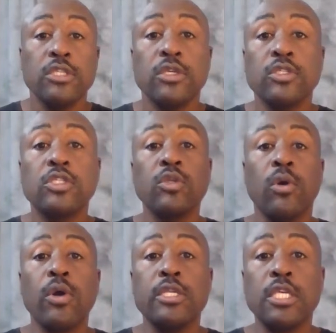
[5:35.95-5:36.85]
So
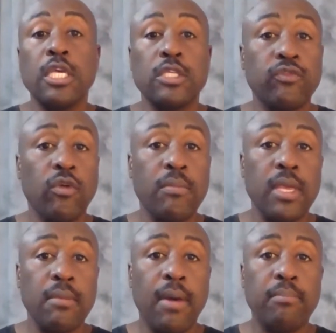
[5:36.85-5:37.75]
storage is for
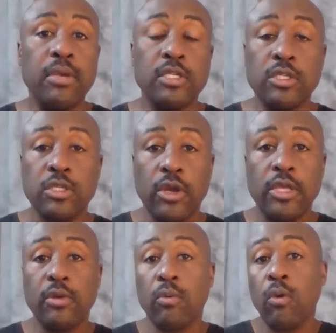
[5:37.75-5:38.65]
me. My pictures
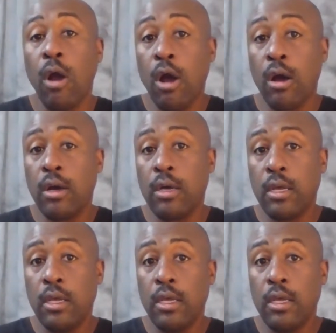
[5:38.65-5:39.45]
are either raw.